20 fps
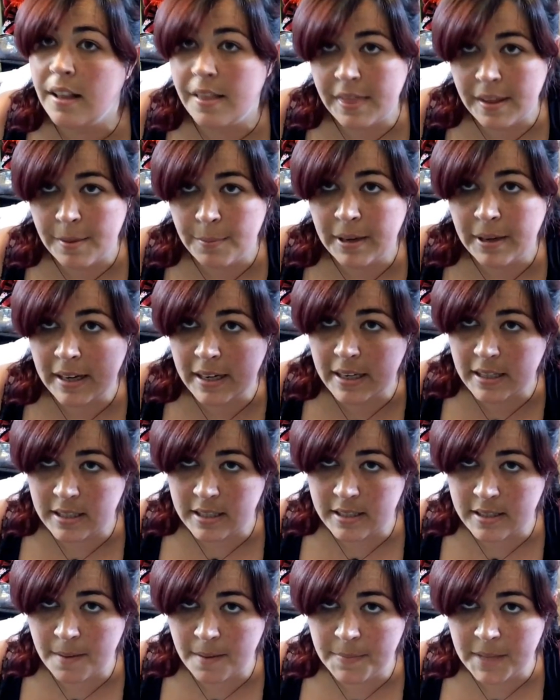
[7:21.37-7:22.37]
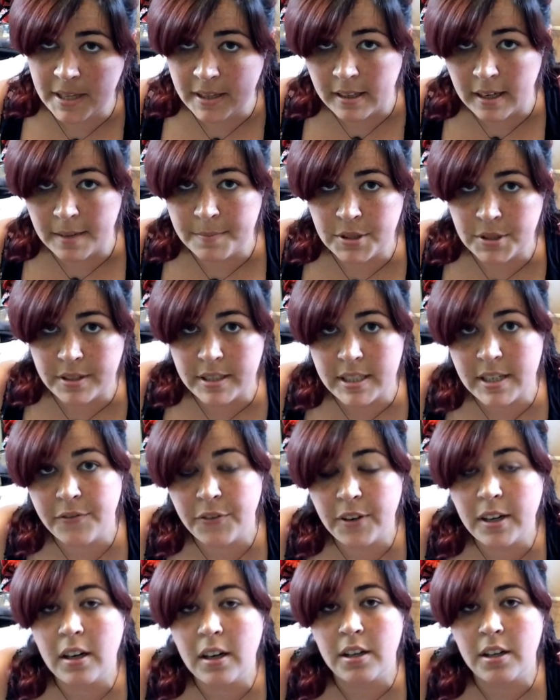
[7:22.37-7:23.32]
And then when I get to something that I'm doing different,